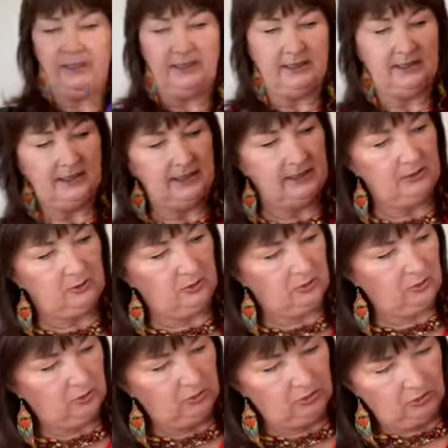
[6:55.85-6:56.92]
It's still
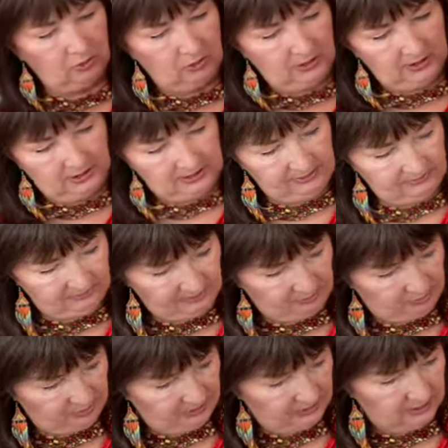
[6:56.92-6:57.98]
good quality
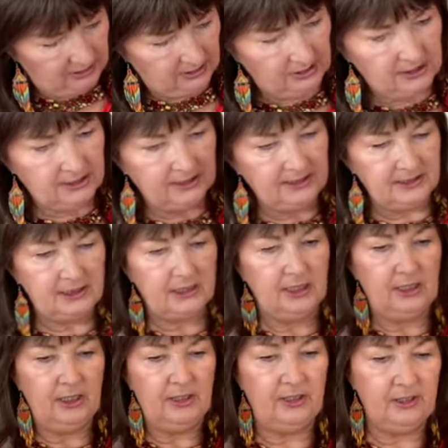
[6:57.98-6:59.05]
fabric, nice
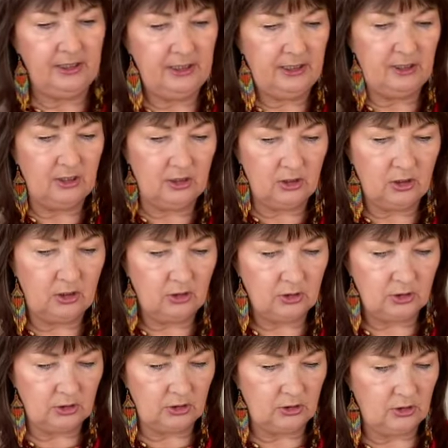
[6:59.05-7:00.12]
thick
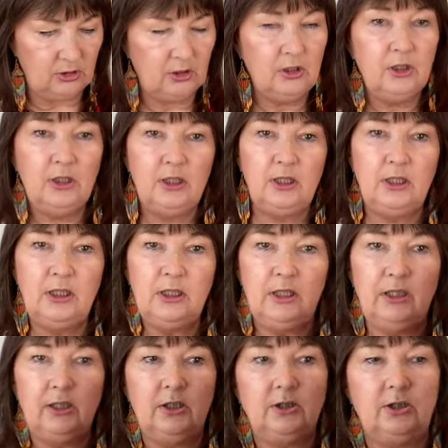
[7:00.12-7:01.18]
cotton.
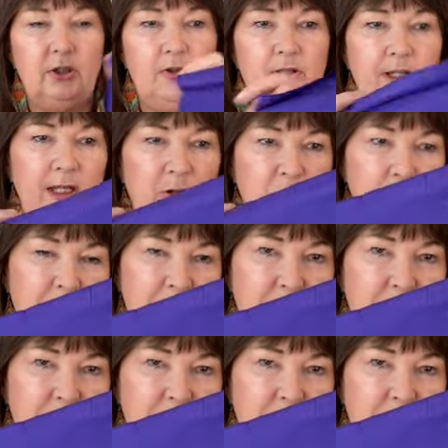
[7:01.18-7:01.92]
So that would be